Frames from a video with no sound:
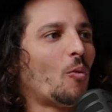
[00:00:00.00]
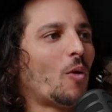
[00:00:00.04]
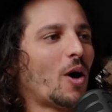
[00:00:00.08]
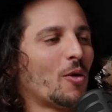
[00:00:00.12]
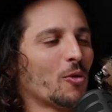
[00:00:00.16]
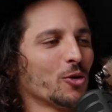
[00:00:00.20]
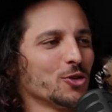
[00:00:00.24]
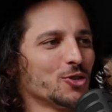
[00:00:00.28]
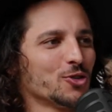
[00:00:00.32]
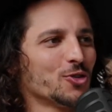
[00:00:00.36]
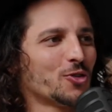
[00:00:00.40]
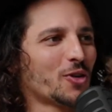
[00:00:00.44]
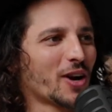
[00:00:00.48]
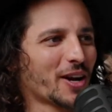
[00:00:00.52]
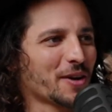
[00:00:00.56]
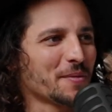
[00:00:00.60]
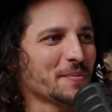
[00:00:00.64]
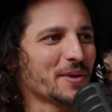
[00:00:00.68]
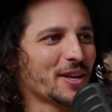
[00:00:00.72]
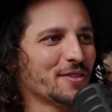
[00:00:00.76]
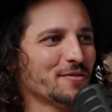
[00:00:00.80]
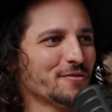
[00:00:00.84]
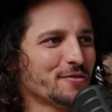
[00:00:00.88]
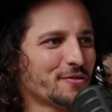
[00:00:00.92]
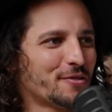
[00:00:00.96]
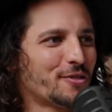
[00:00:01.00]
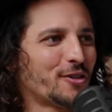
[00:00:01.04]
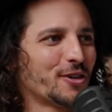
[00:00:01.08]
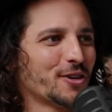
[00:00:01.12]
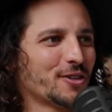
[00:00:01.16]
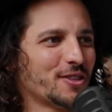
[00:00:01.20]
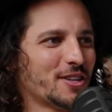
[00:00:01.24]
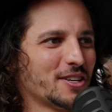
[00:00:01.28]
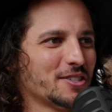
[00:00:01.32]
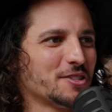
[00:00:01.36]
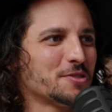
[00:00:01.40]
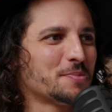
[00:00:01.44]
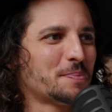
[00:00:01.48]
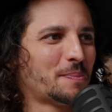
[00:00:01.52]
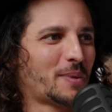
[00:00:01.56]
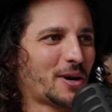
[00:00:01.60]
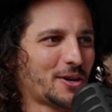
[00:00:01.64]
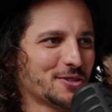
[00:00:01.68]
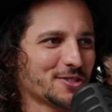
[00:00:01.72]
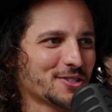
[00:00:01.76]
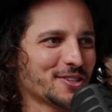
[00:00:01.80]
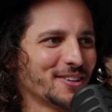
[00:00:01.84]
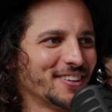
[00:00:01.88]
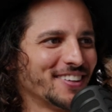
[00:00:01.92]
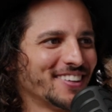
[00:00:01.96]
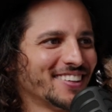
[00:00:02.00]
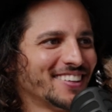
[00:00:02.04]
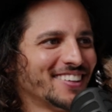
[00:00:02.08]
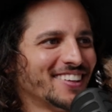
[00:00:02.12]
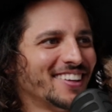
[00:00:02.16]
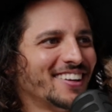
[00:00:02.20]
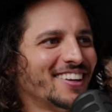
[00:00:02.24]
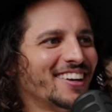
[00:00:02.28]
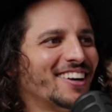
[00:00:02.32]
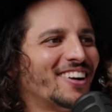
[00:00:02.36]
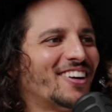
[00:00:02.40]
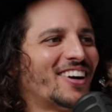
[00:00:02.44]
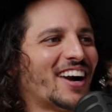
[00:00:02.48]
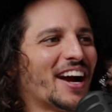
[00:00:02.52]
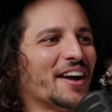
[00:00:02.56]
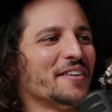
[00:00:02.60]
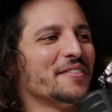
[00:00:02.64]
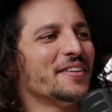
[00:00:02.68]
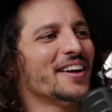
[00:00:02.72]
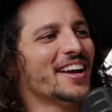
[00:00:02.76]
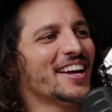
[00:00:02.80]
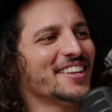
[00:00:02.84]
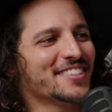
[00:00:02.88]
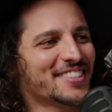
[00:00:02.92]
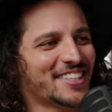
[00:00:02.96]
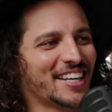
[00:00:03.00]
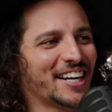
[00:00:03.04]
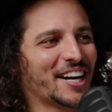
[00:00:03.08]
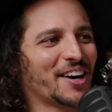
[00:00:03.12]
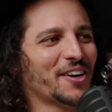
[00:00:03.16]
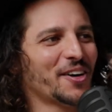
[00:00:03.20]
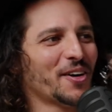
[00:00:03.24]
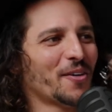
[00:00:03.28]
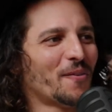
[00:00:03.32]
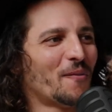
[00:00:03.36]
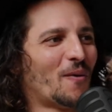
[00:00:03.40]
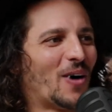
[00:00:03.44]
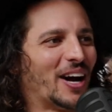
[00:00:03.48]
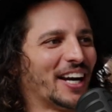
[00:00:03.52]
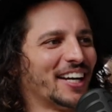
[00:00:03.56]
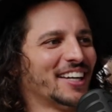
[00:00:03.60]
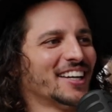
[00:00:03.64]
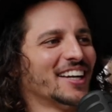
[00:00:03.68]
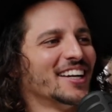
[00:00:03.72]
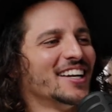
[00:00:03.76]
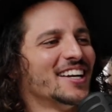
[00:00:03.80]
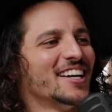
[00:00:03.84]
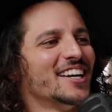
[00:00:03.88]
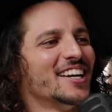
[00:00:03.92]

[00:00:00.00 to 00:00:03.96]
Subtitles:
Or what would you recommend for this person? All right. Scenario 1.